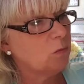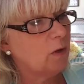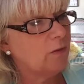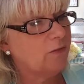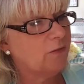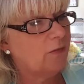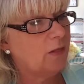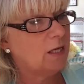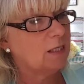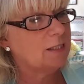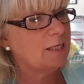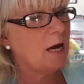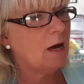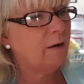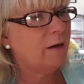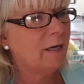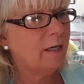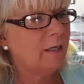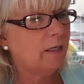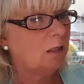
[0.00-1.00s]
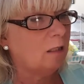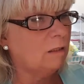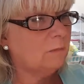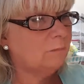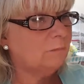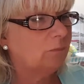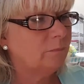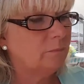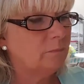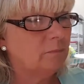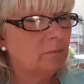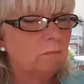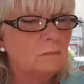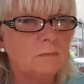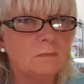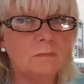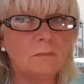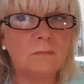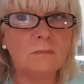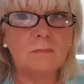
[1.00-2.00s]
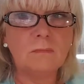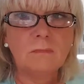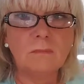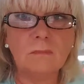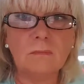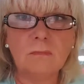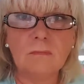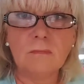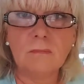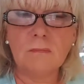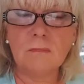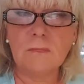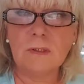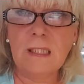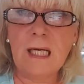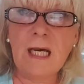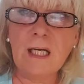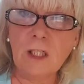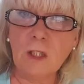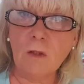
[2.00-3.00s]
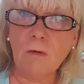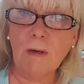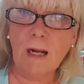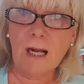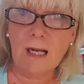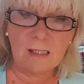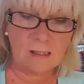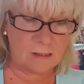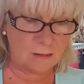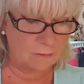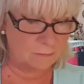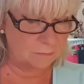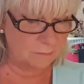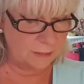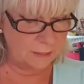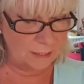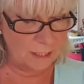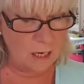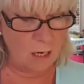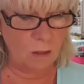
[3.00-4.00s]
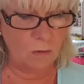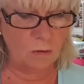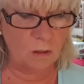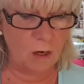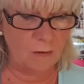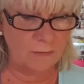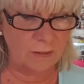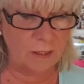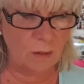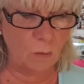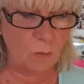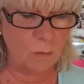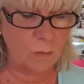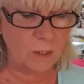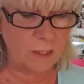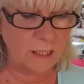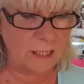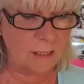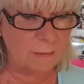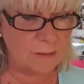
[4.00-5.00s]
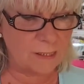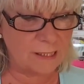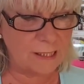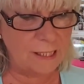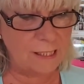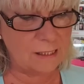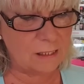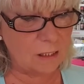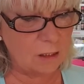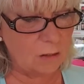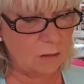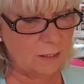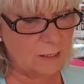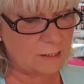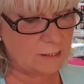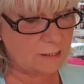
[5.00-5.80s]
how I categorize. And I'll go over that one more time. Seasonal and